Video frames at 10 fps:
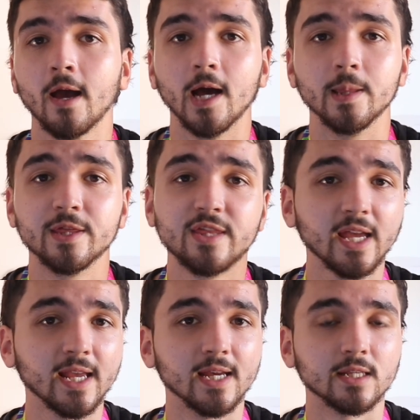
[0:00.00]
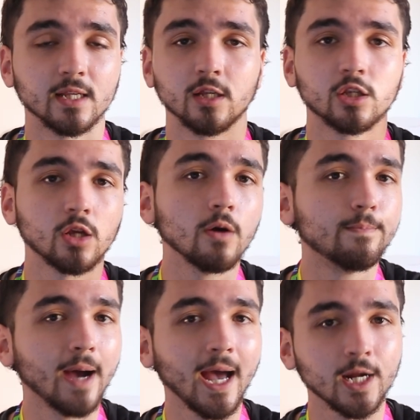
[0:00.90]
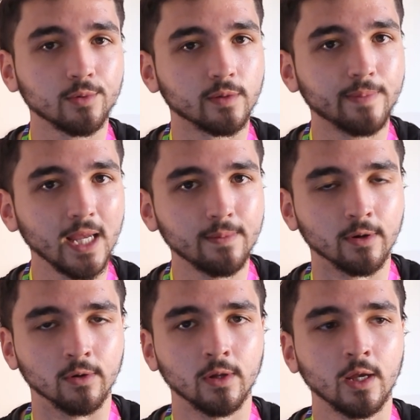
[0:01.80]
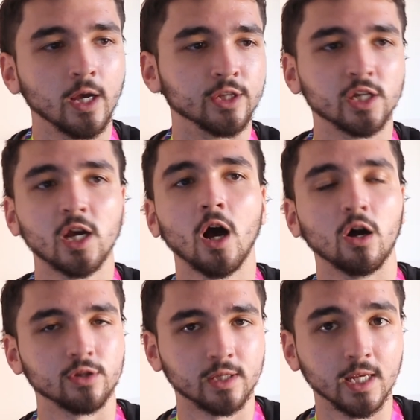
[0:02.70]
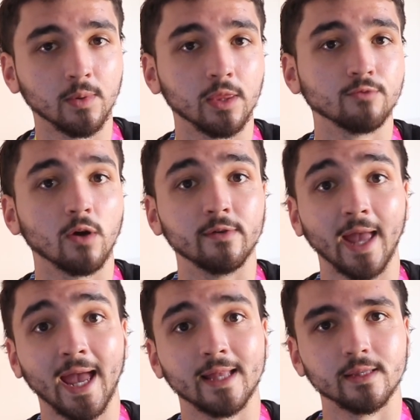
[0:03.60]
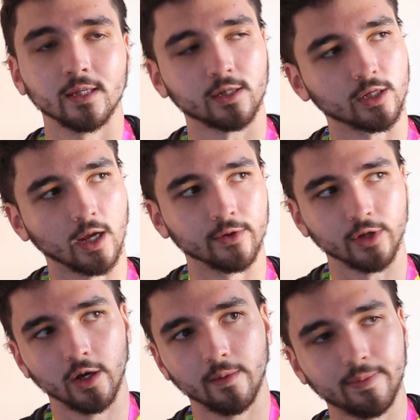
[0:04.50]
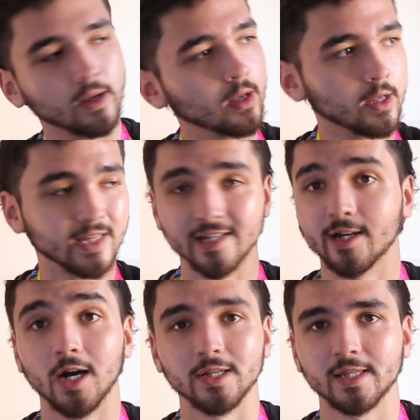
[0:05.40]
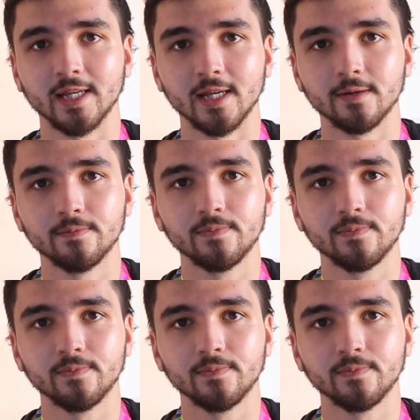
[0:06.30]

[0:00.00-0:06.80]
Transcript: And the thing is it's so packed with people that you can't see when the road ends, because it goes up, then you can't see.